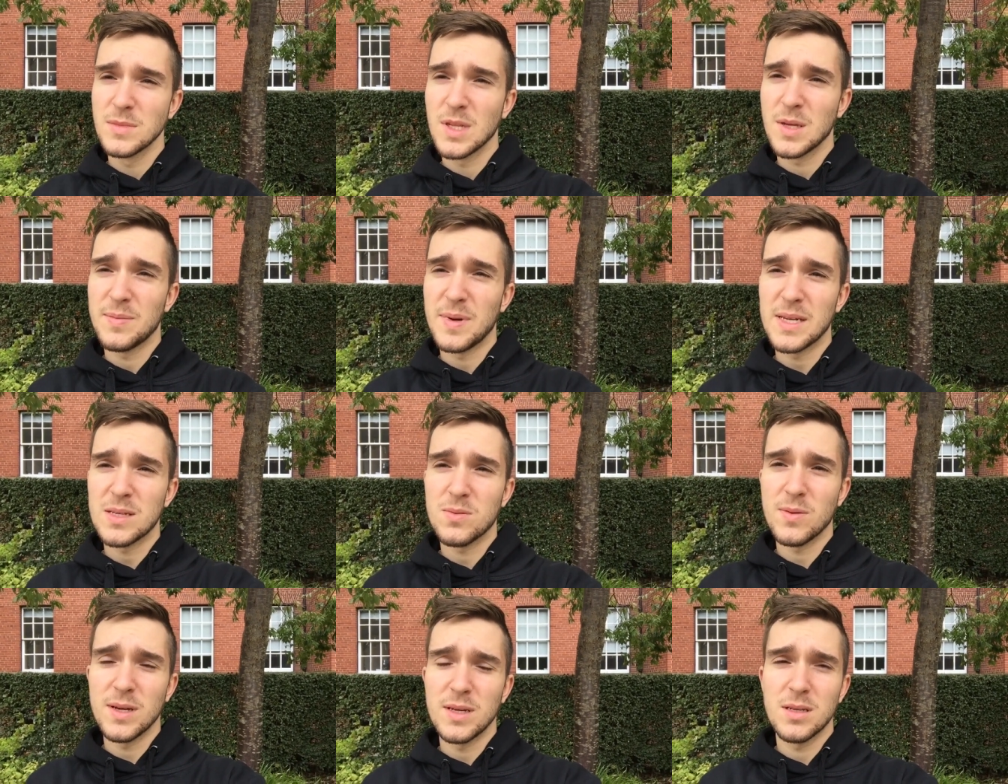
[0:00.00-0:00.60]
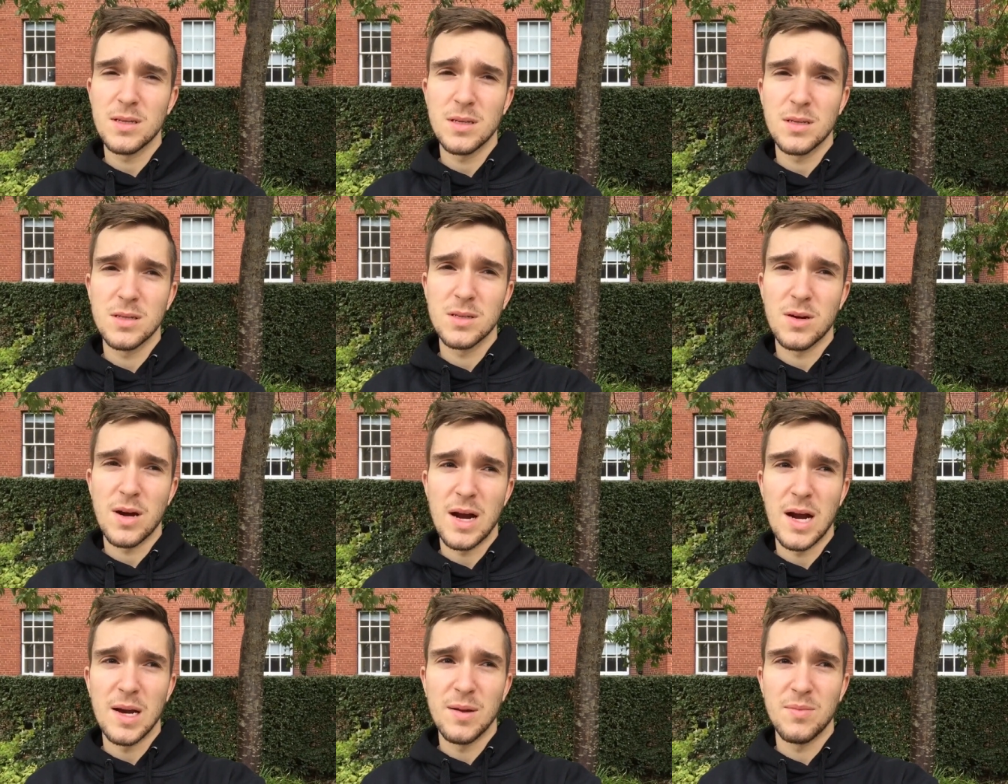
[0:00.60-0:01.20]
The best way to
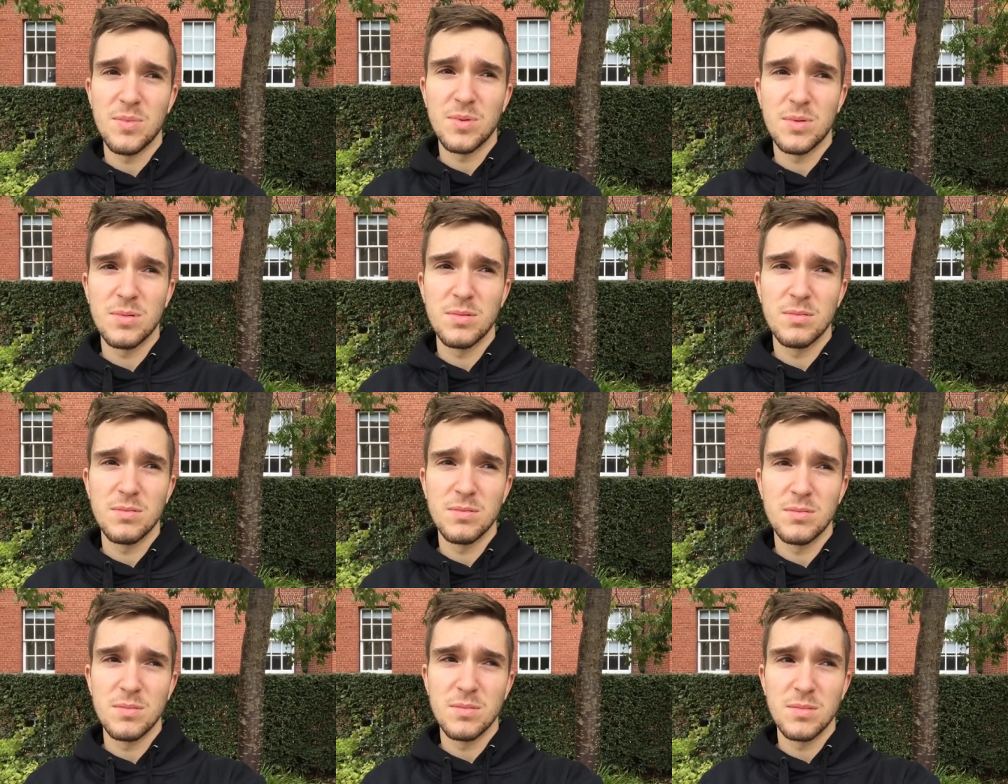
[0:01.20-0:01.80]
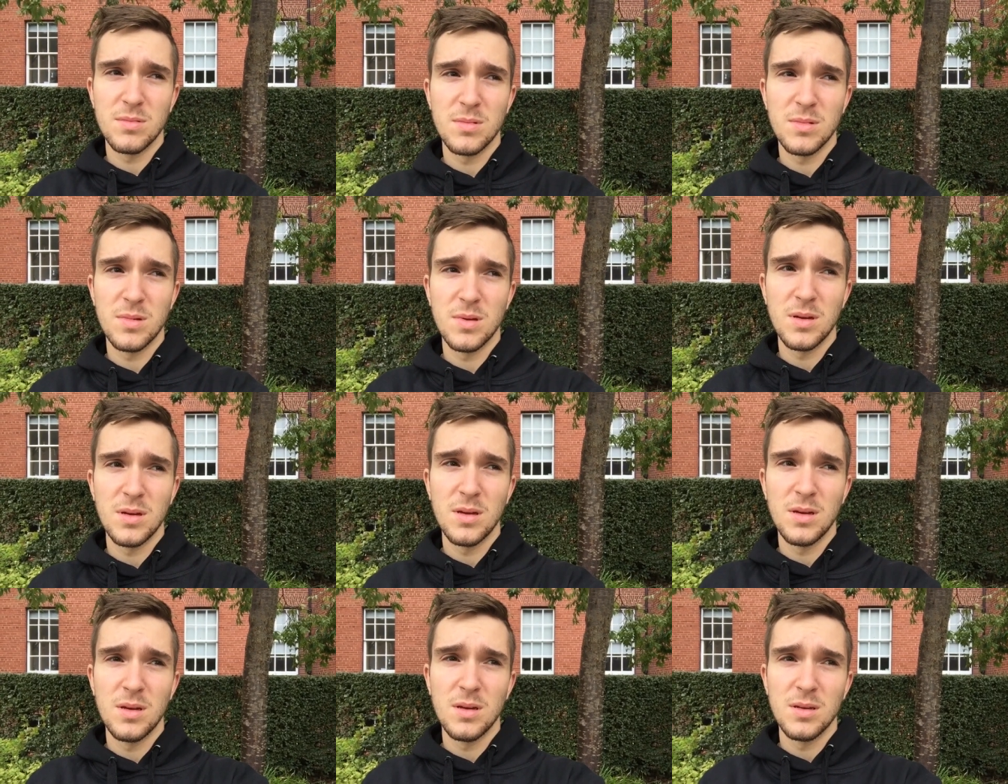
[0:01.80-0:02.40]
describe,
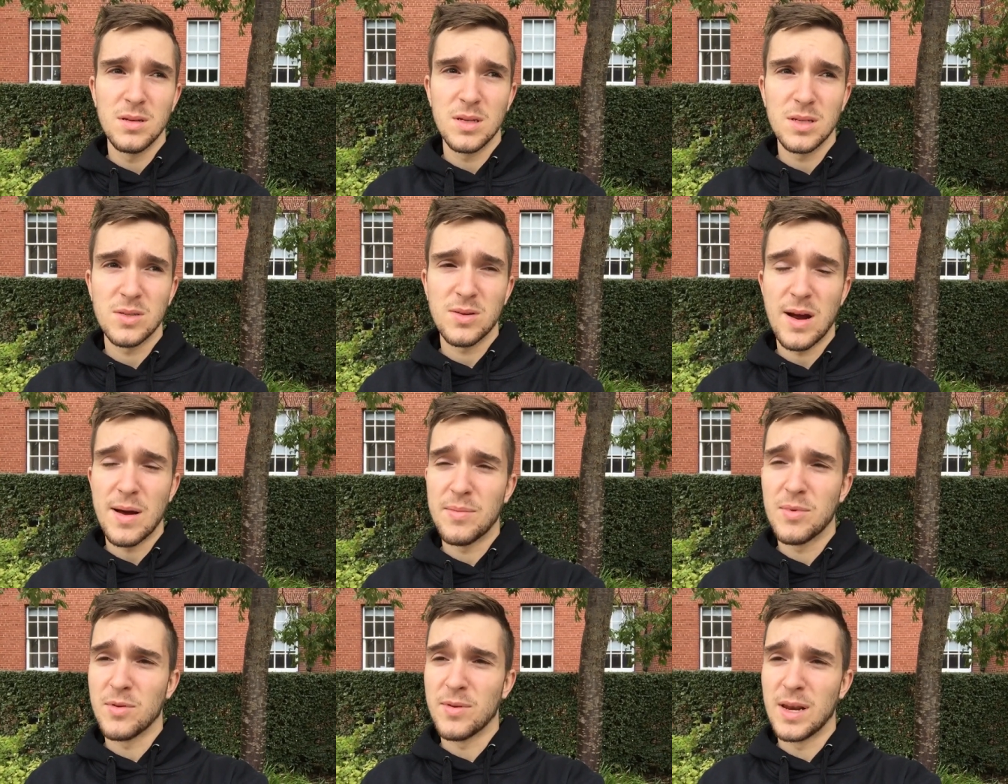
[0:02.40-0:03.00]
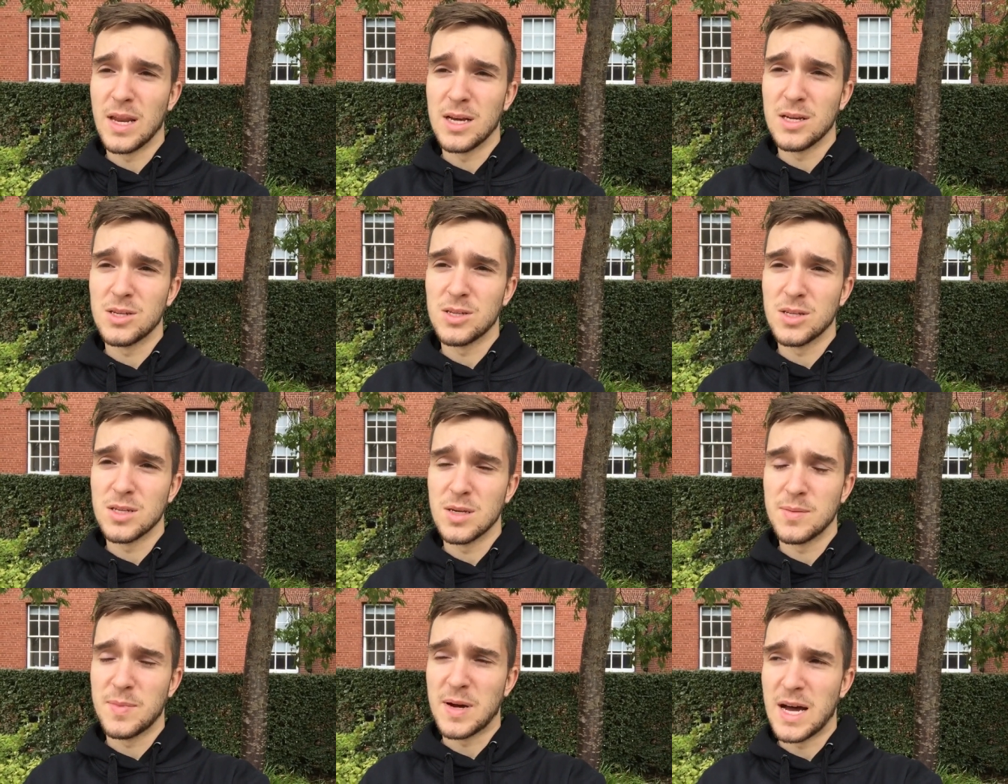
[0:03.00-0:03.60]
describe the
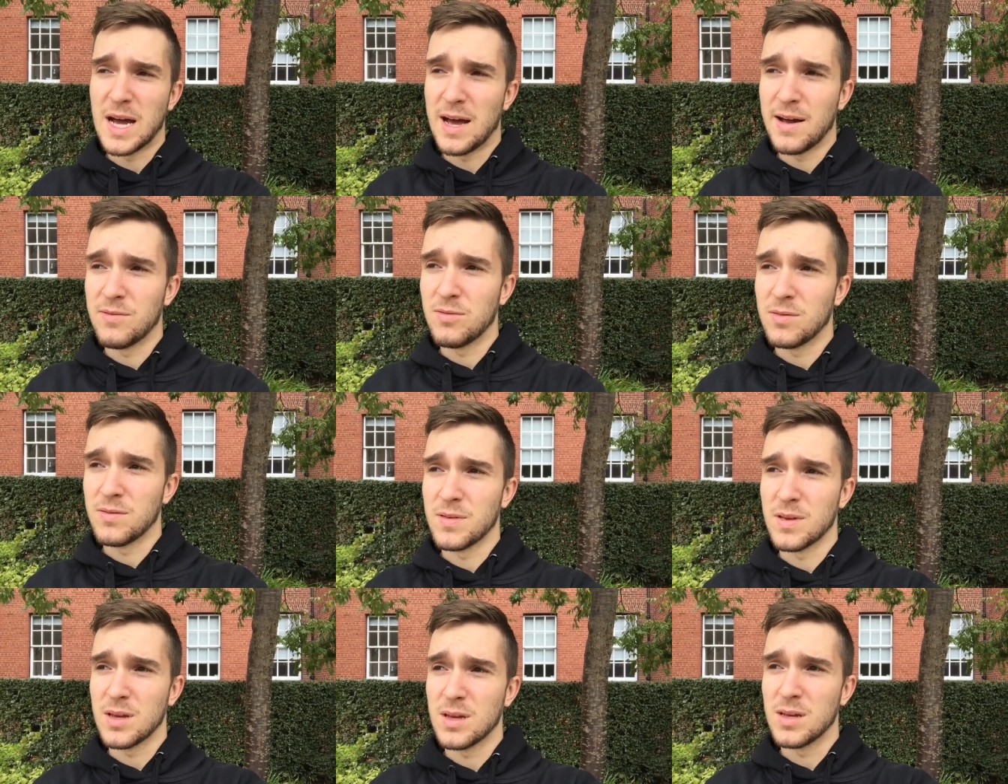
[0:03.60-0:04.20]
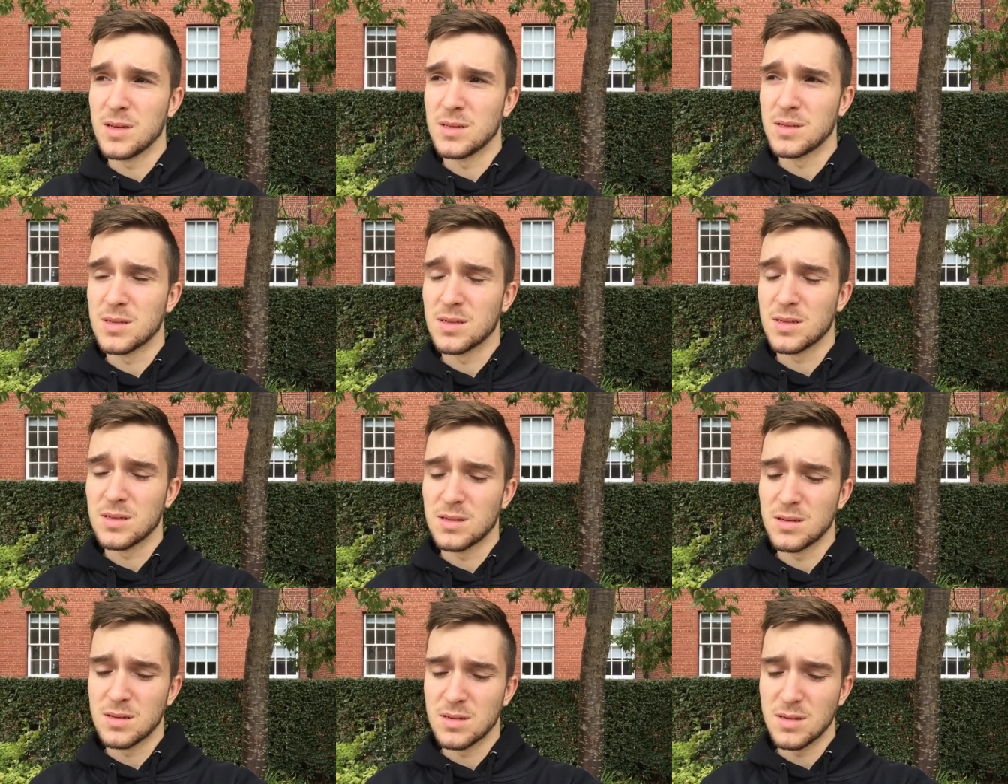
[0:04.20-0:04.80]
relationship I have with it
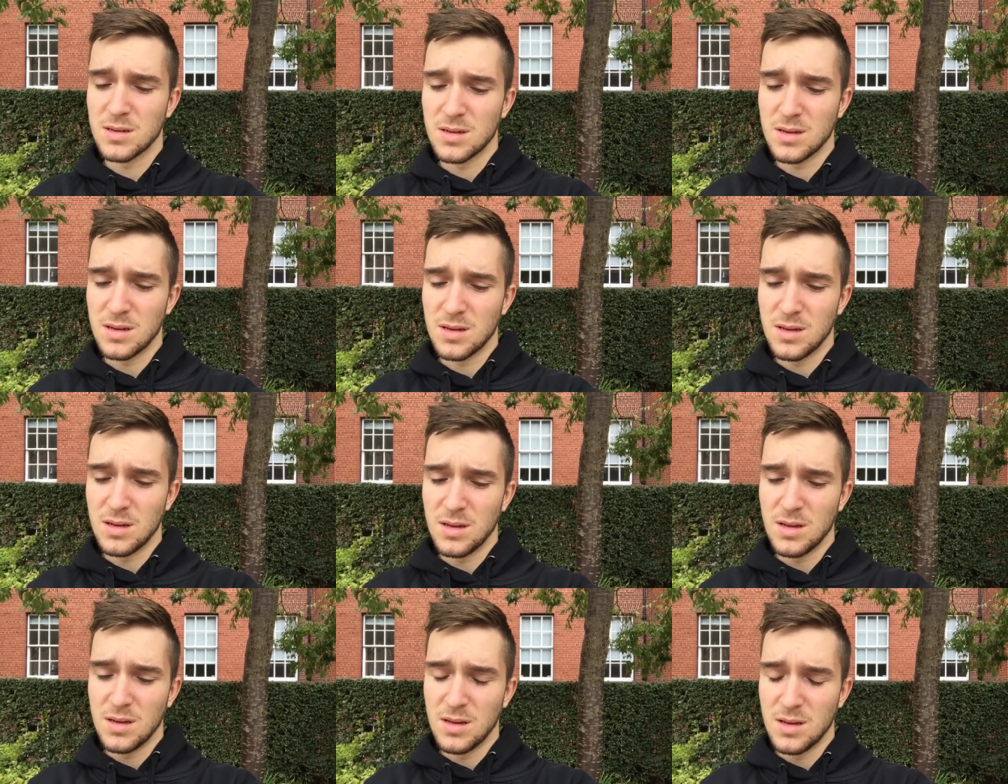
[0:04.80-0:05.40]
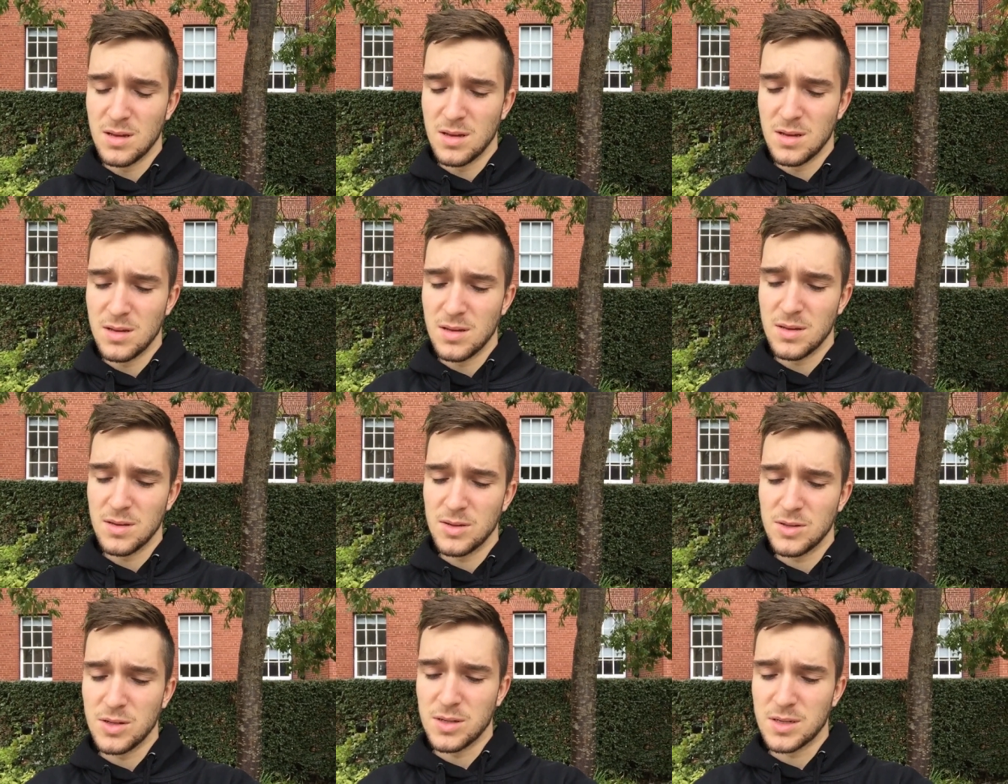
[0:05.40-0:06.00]
is
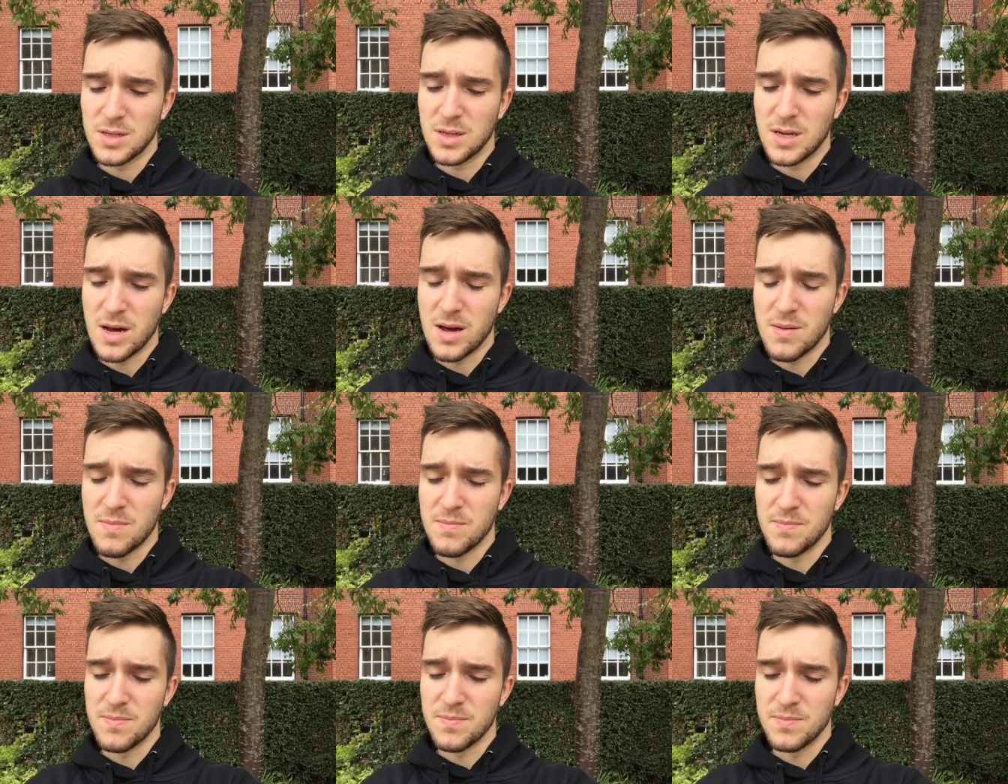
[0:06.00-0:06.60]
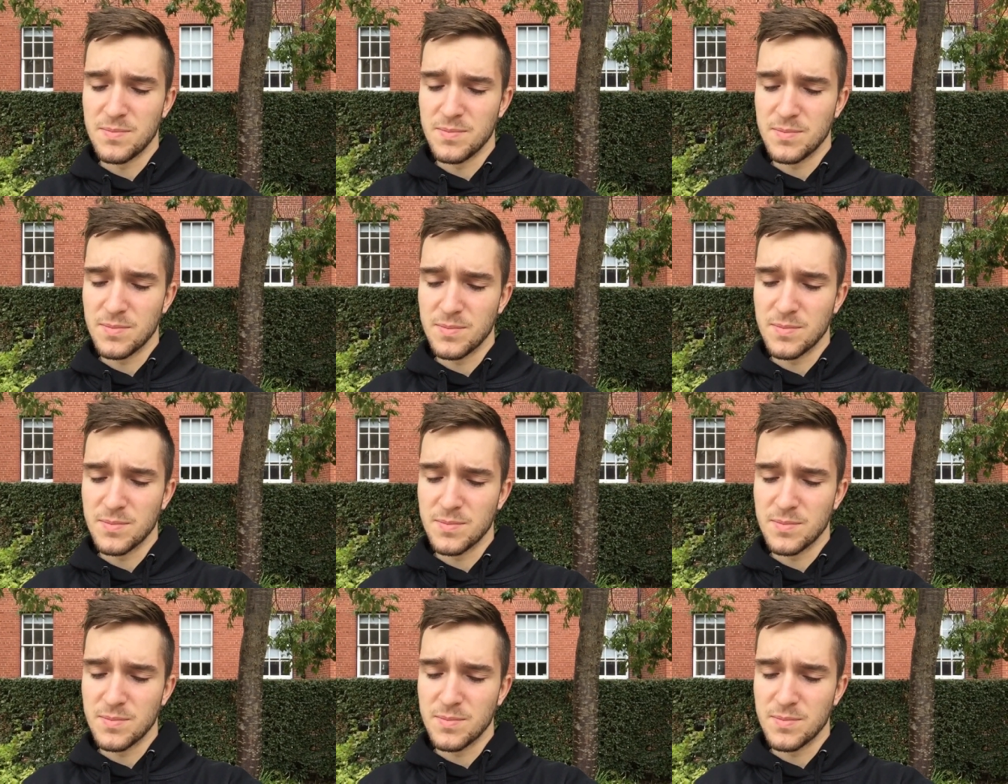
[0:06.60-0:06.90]
just um,